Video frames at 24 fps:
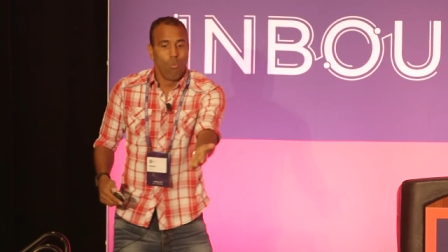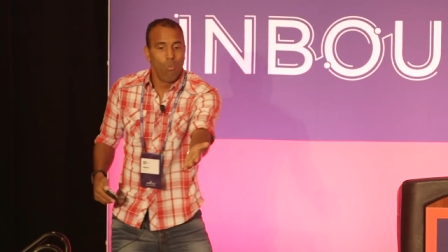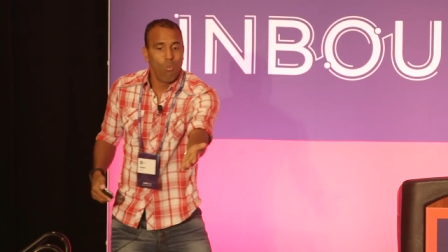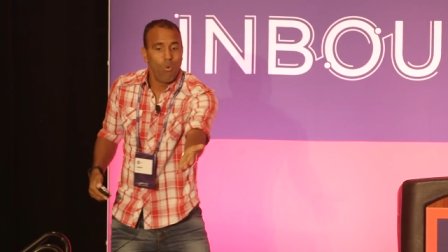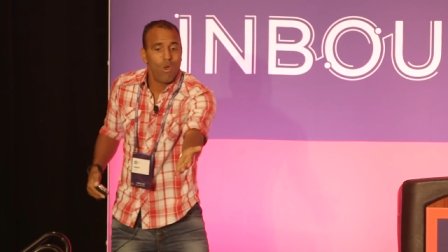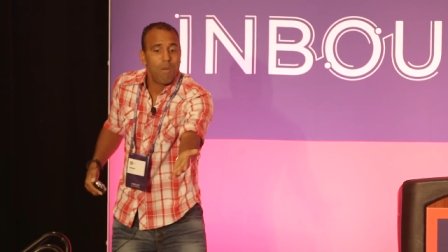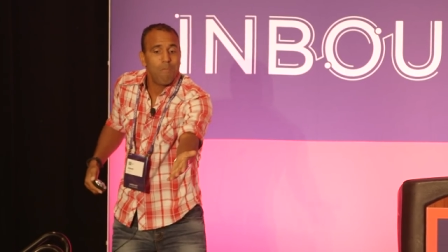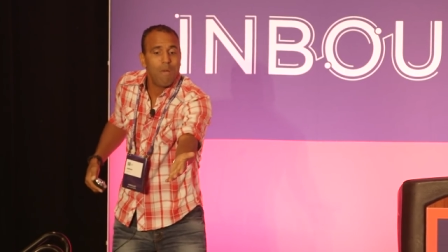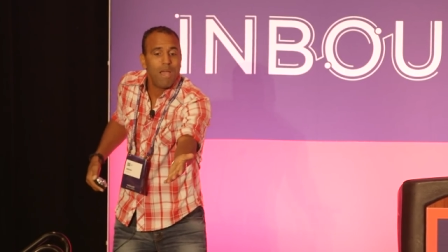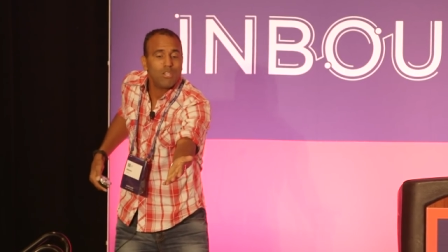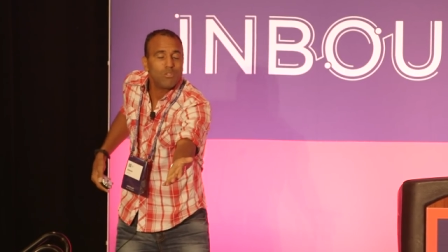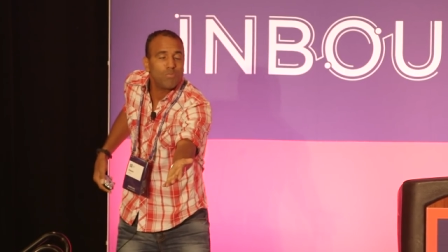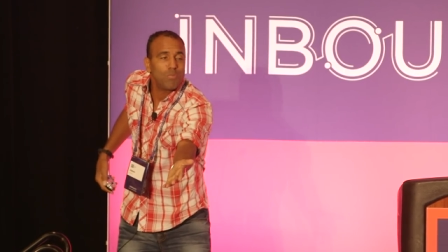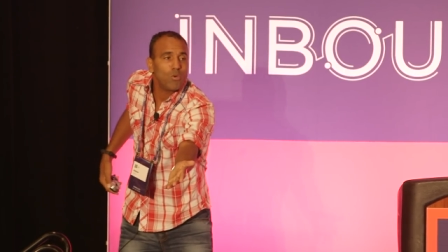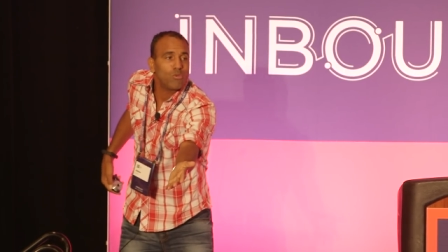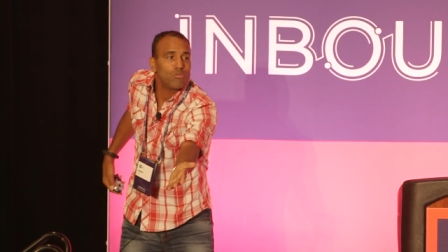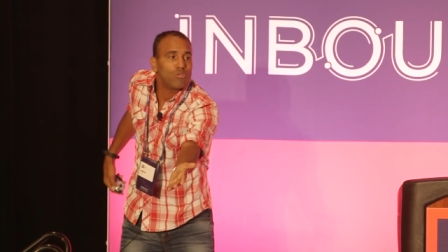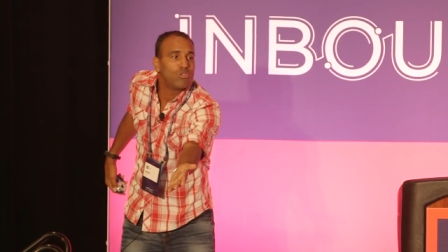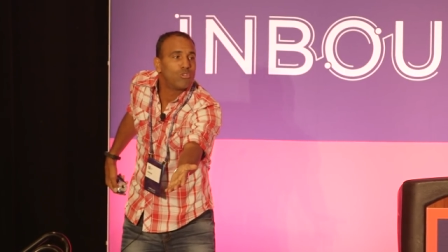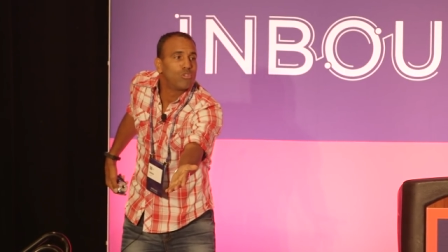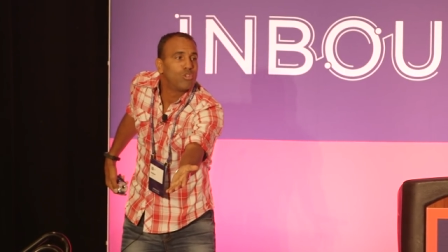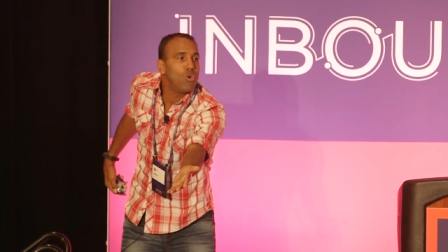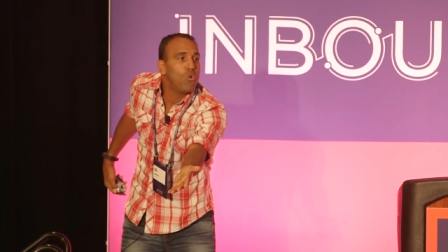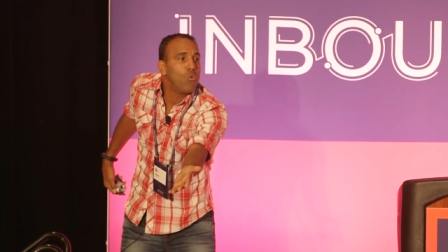What am I
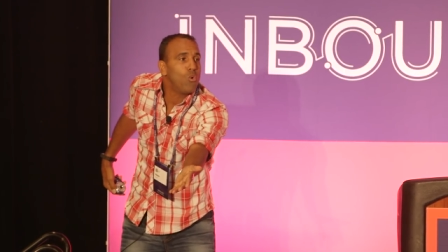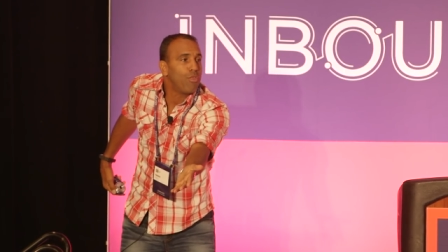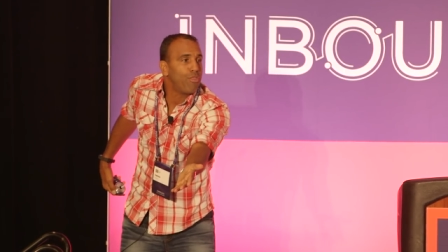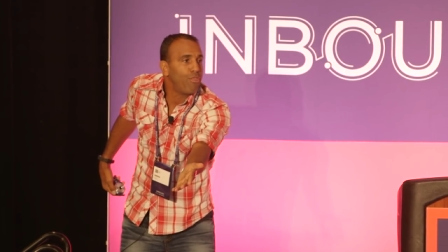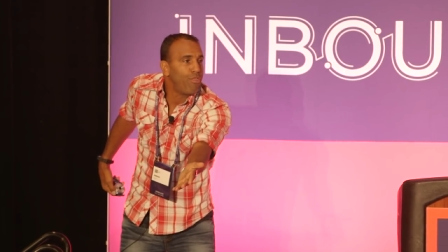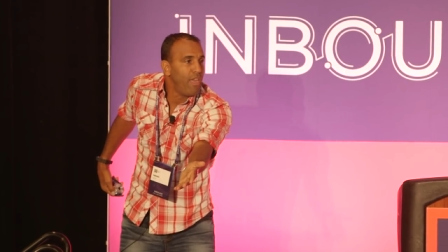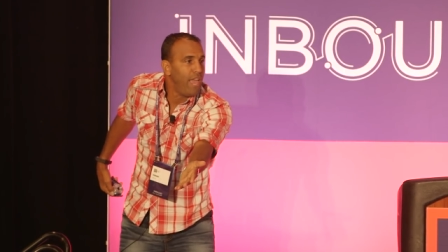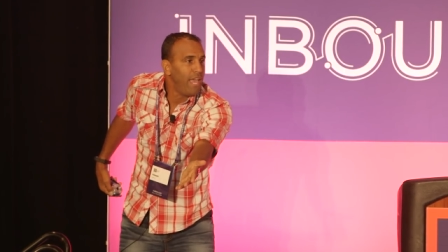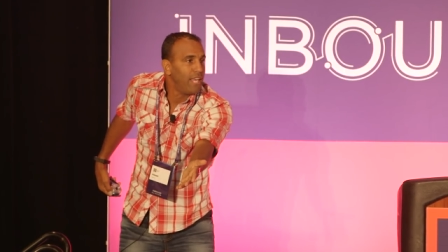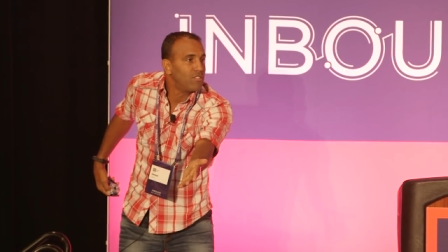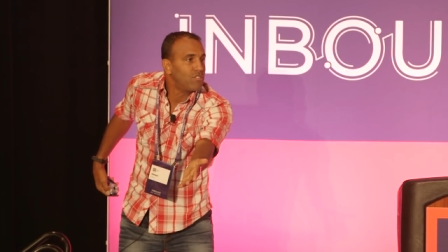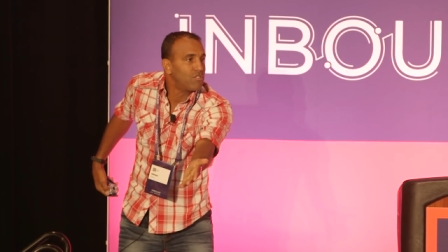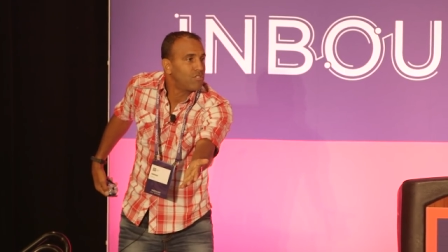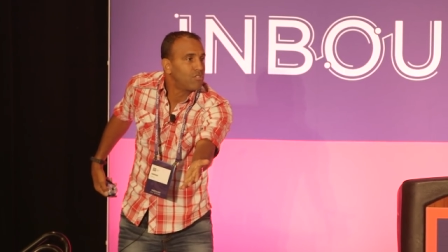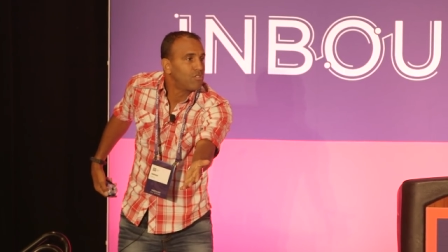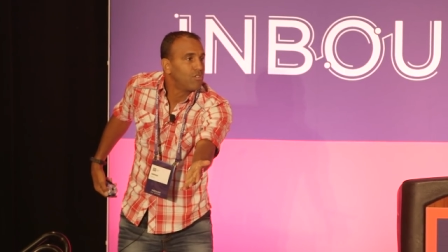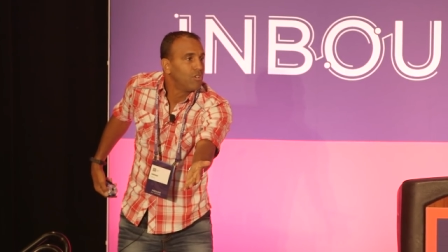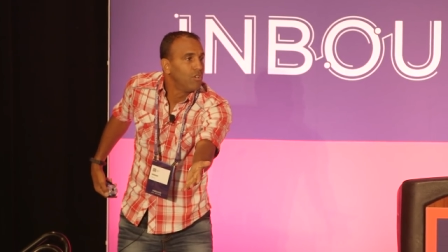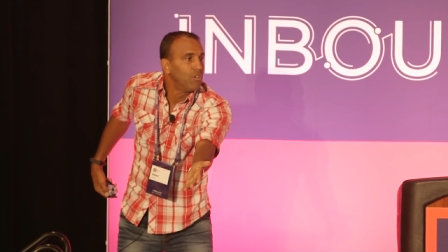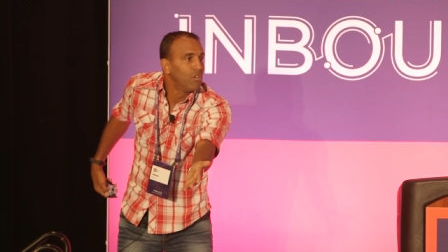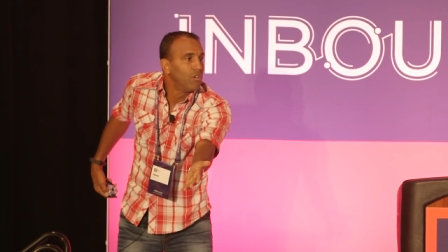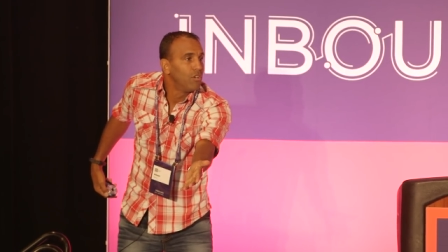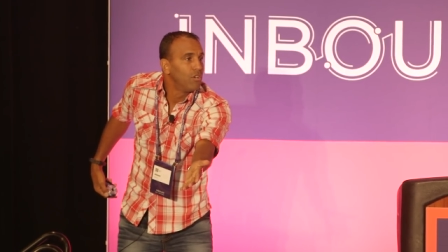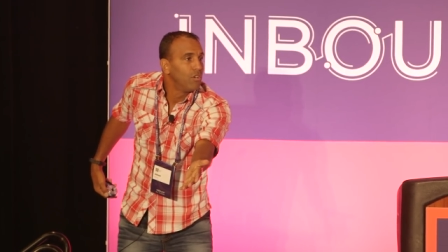supposed to do with this?
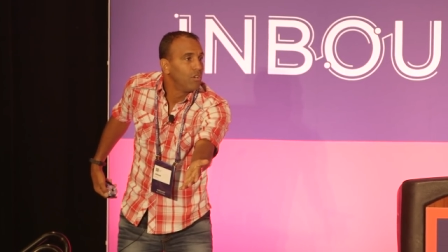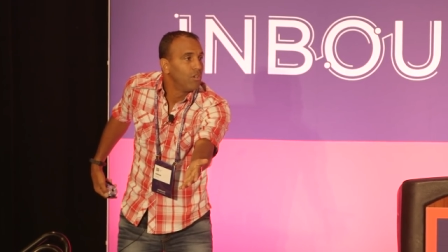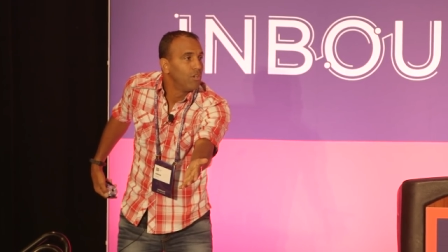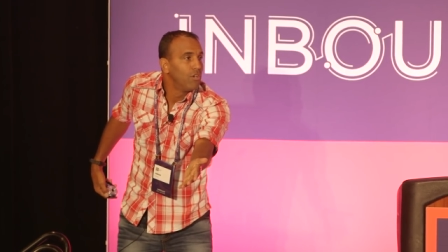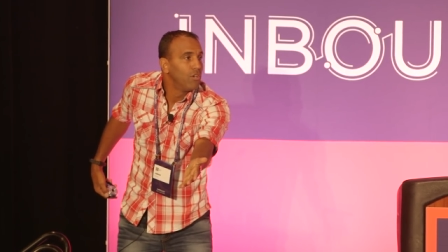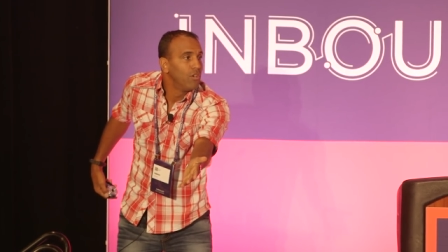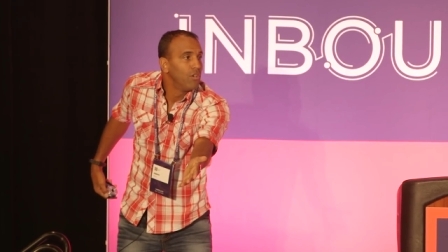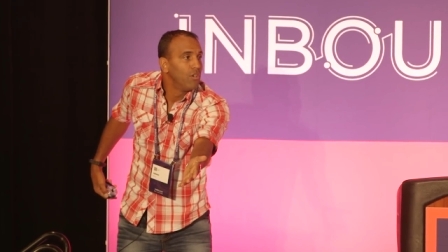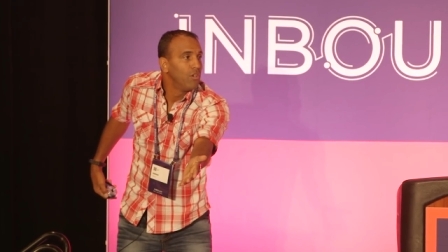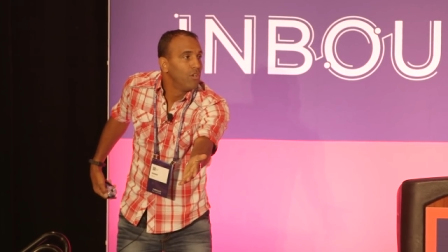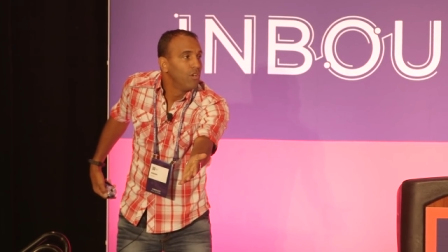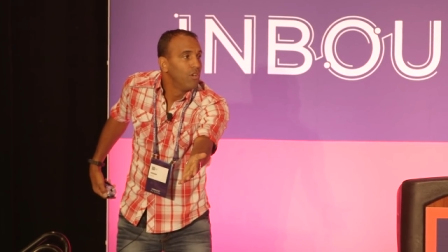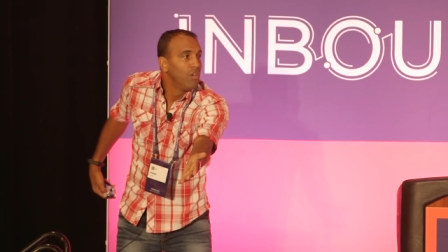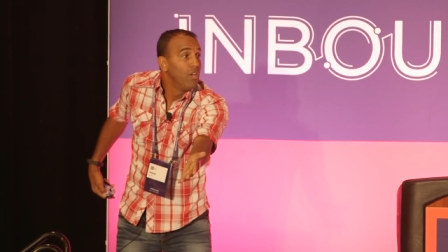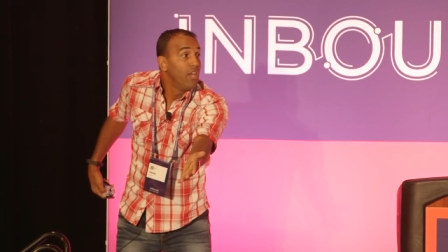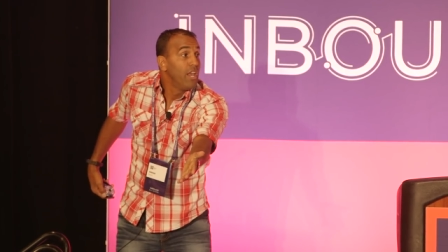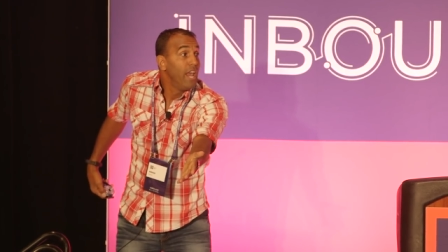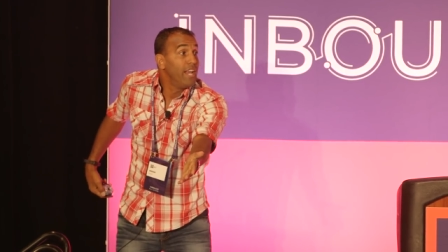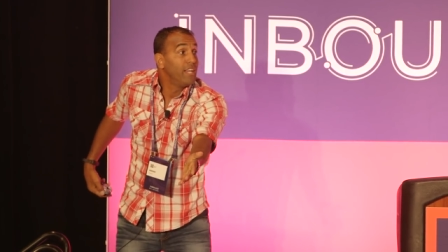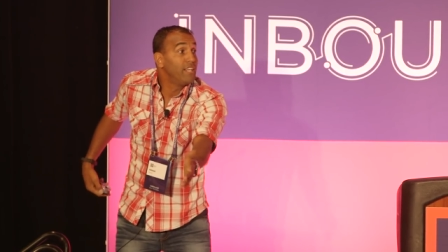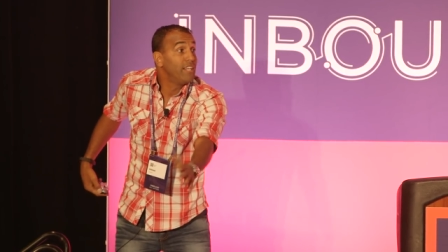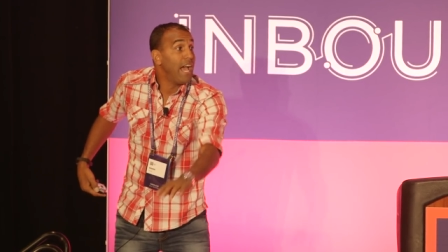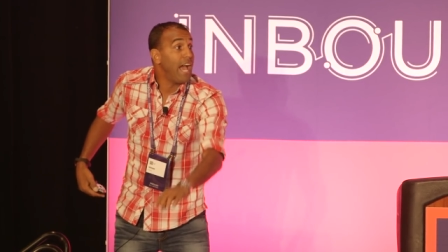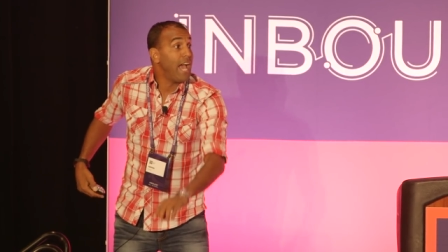
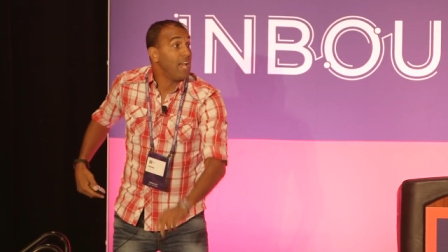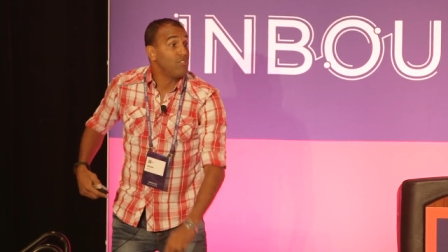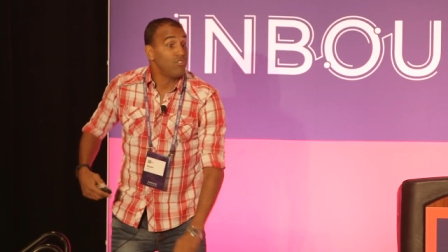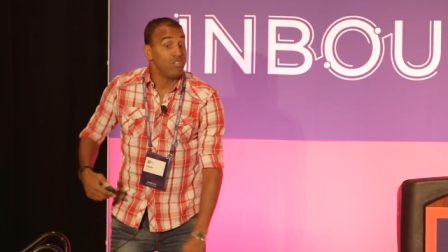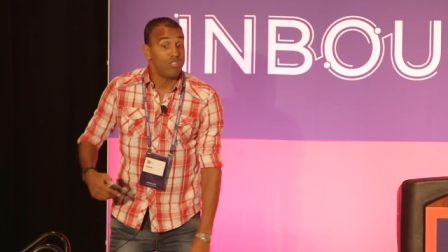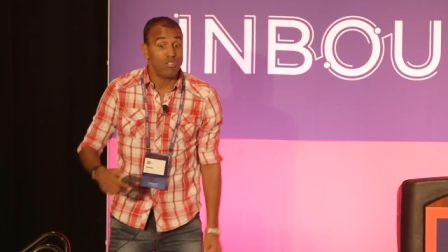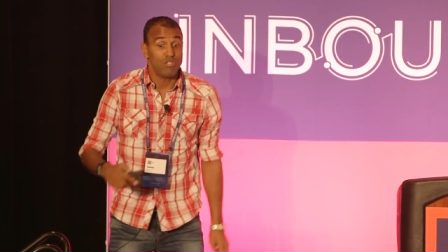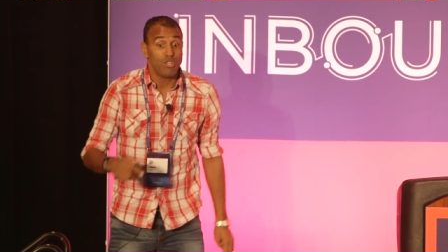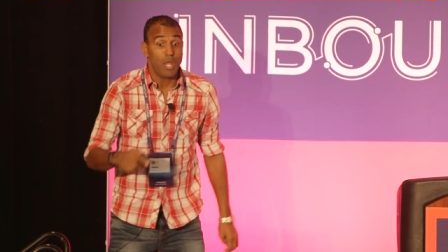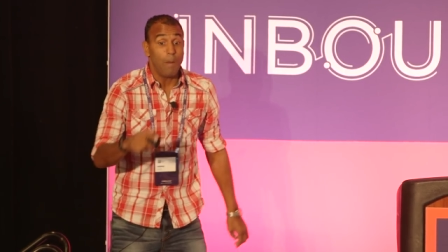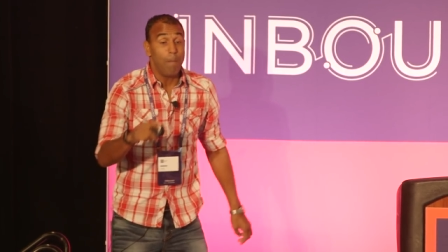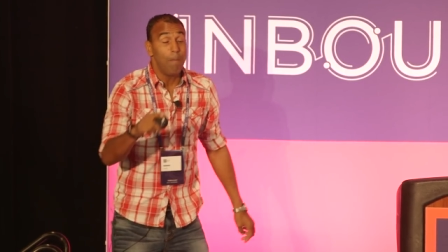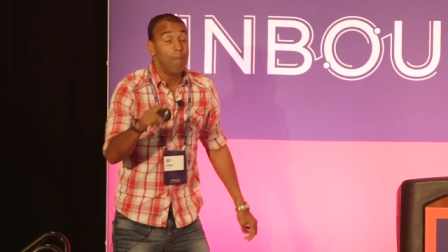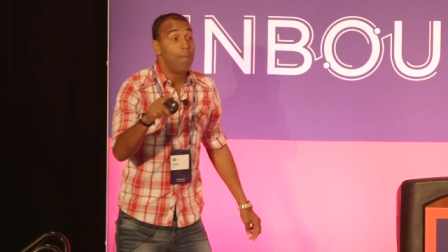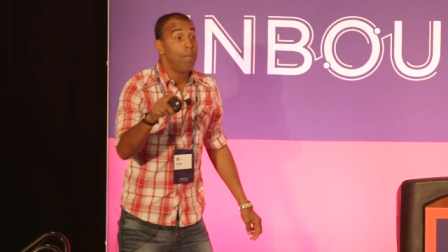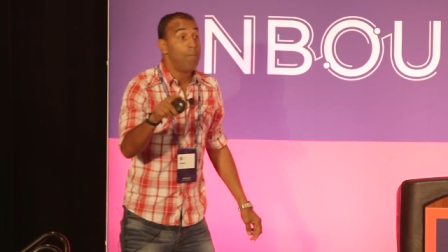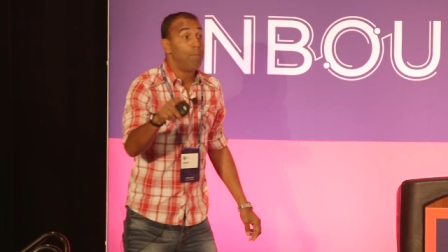And guys, this is a